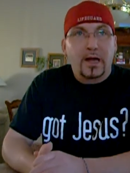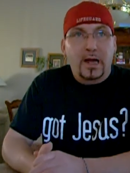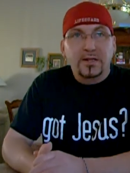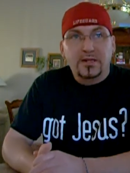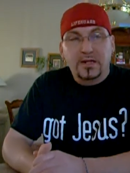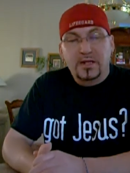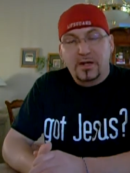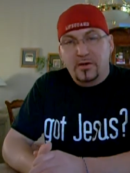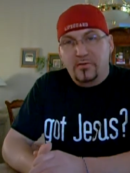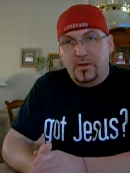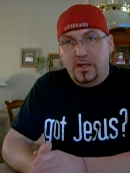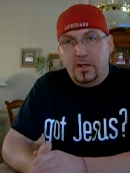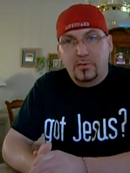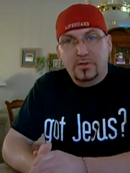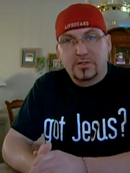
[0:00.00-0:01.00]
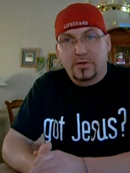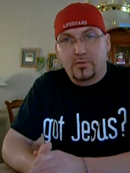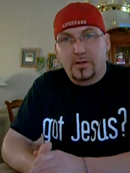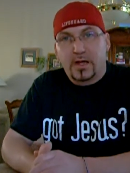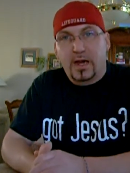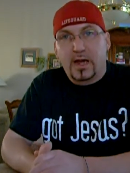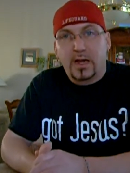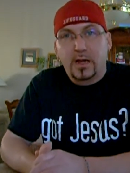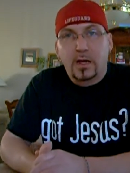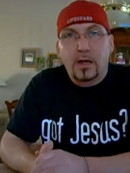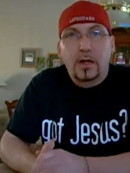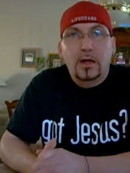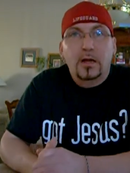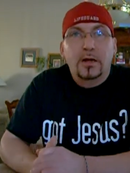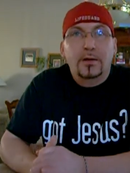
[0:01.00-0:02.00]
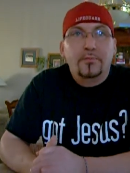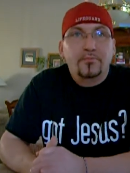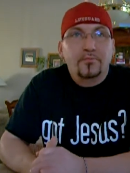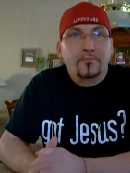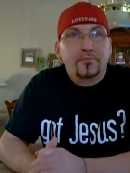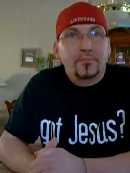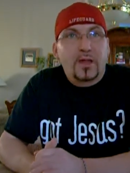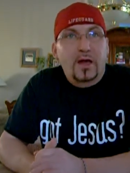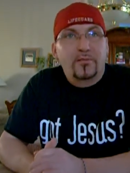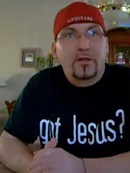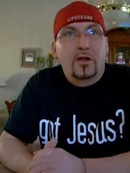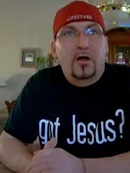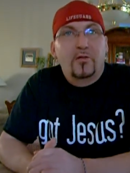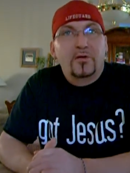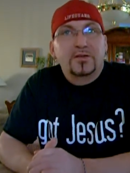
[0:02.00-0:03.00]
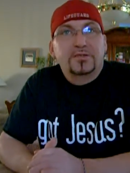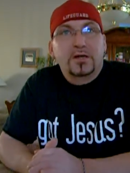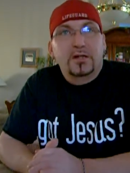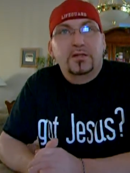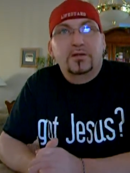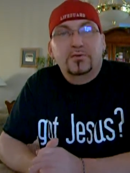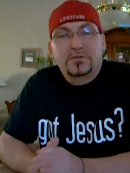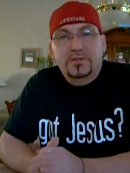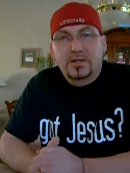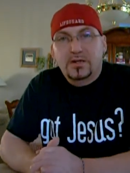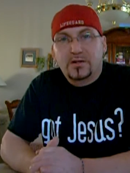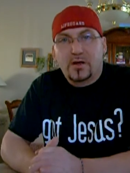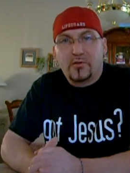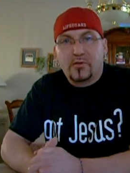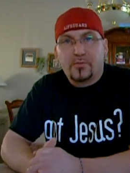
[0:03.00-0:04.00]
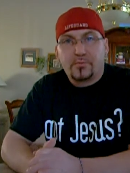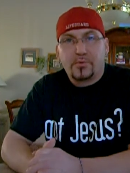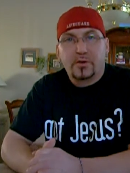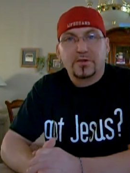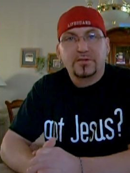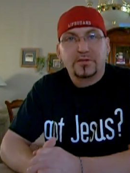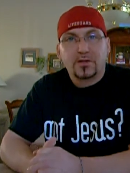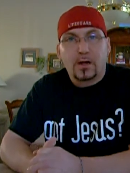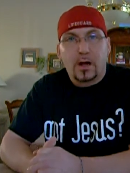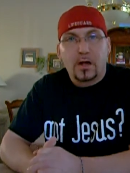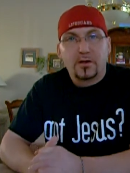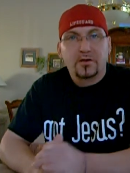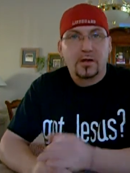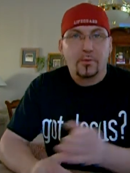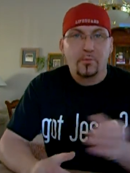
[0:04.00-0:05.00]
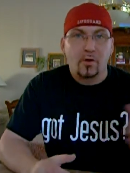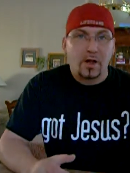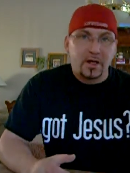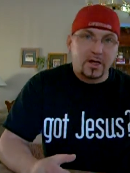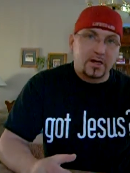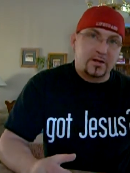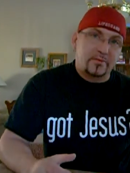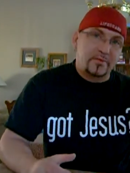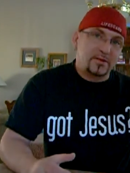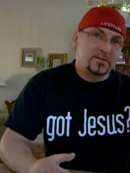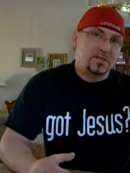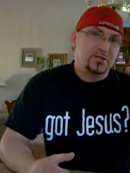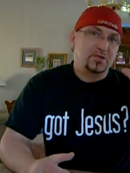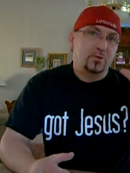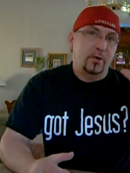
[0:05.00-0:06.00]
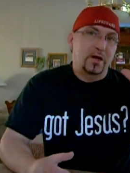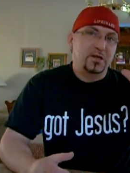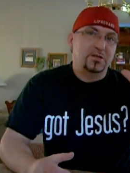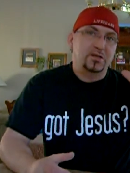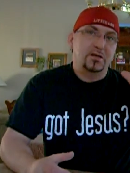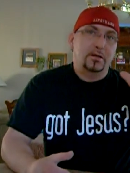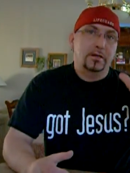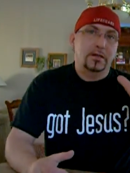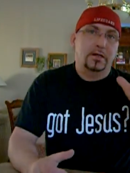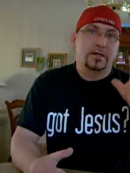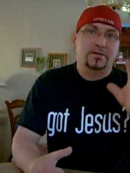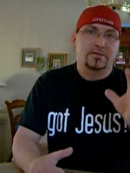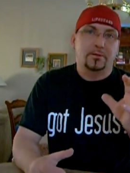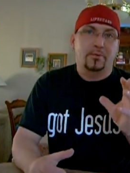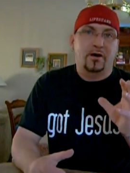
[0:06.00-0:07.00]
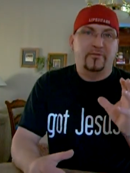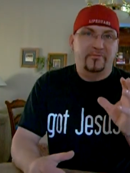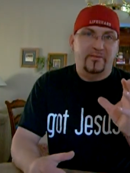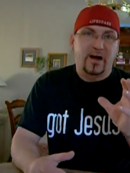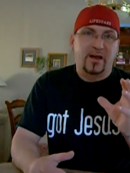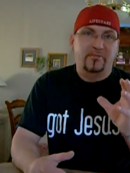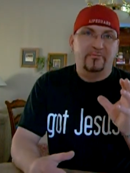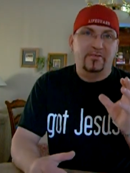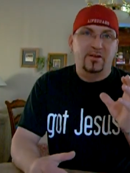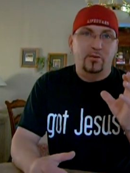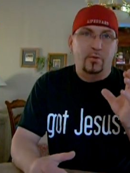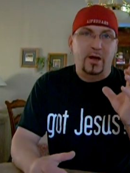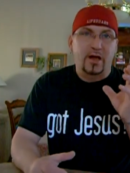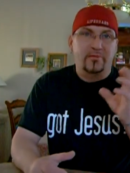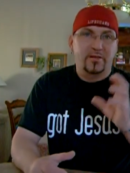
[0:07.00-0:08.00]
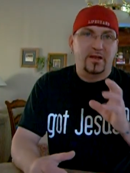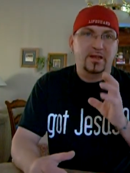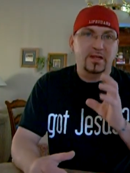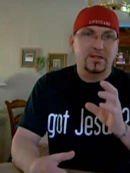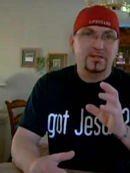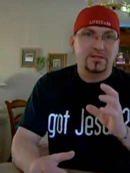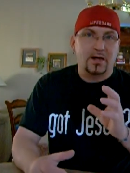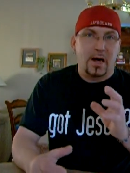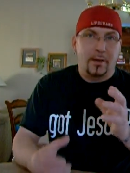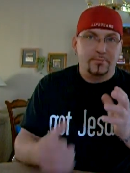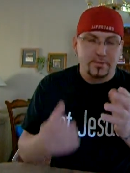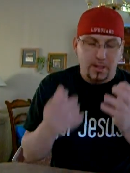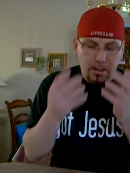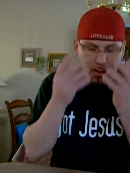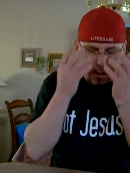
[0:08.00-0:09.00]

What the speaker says: I did hear that he was okay. And then all of a sudden you see another prison guard come running into the situation, and he gets about 5 feet away, and then he stops,